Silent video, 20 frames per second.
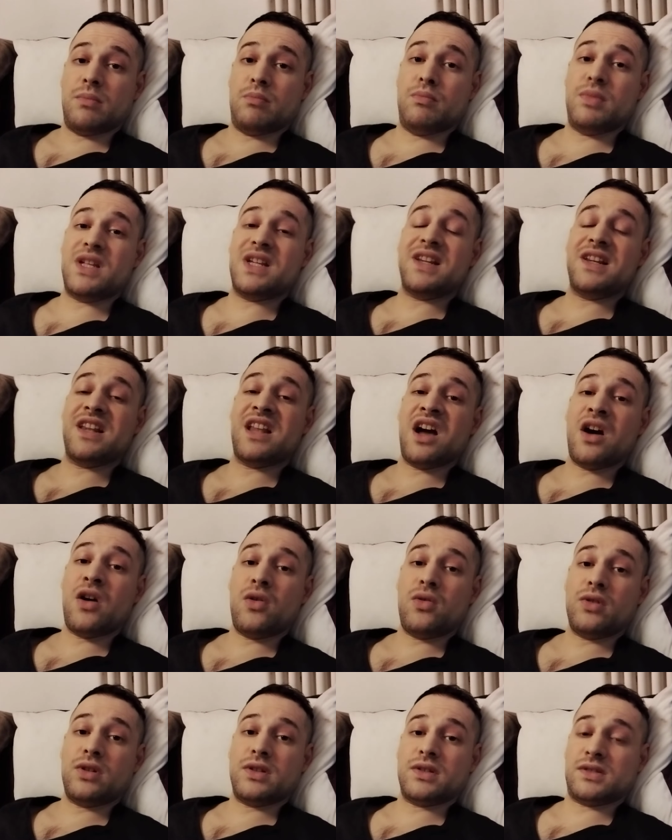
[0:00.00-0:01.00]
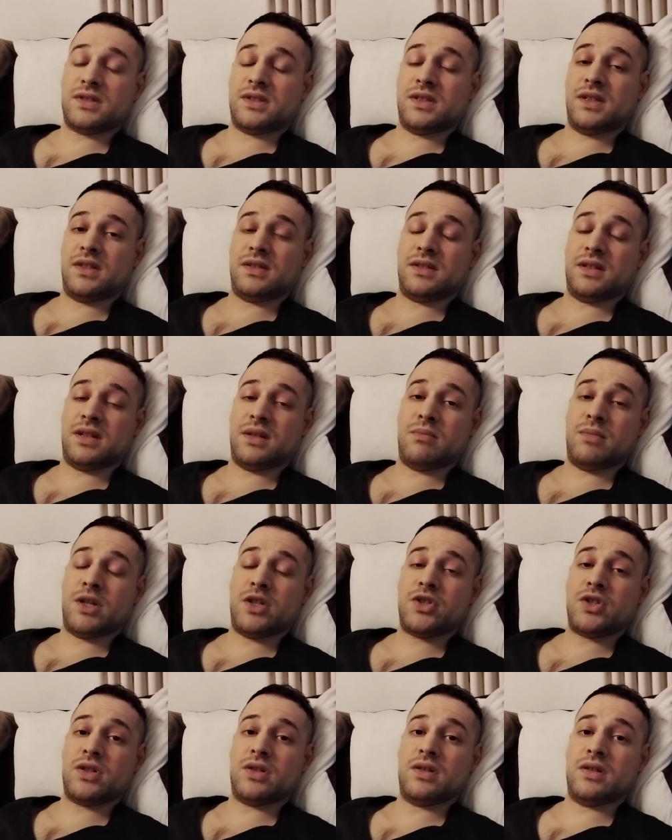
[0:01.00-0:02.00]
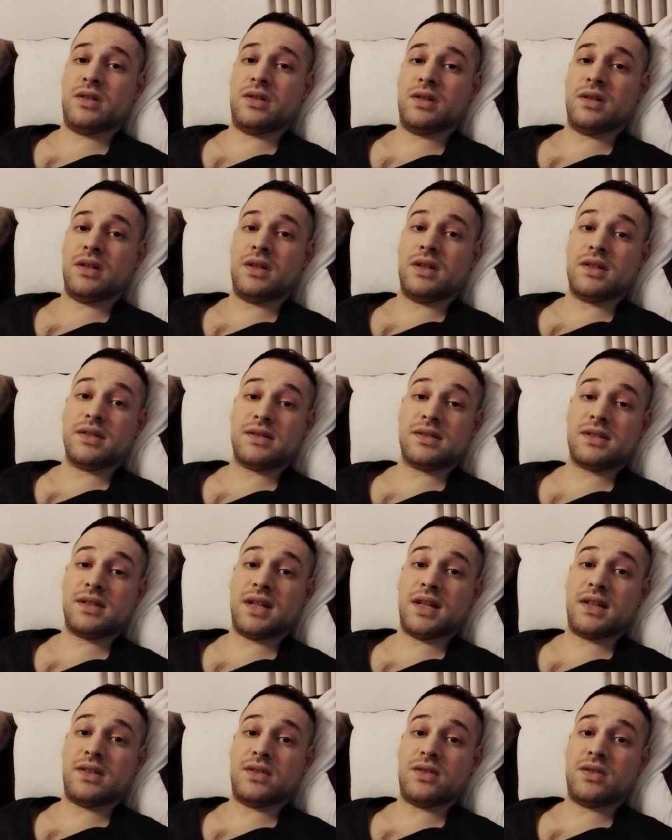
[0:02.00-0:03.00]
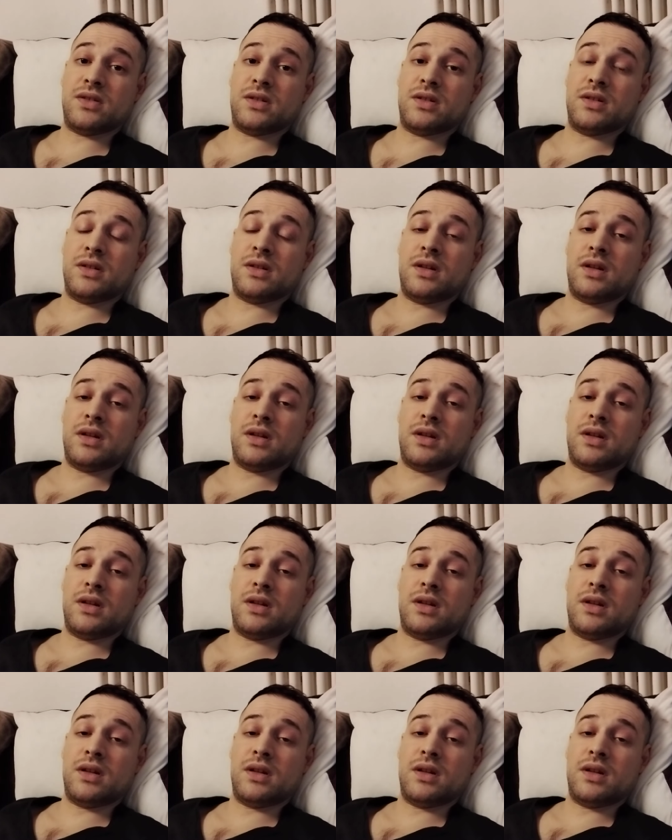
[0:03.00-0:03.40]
below the six-dimensional Saturn.